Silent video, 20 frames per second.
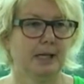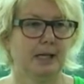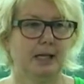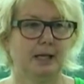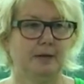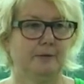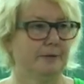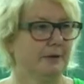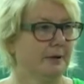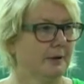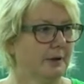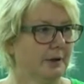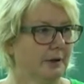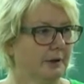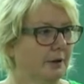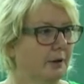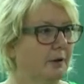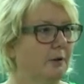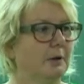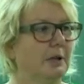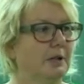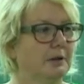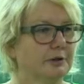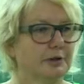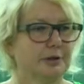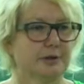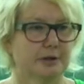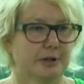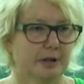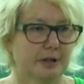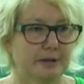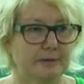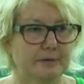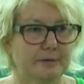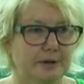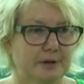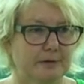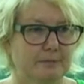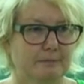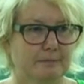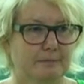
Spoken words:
if there are no alternatives,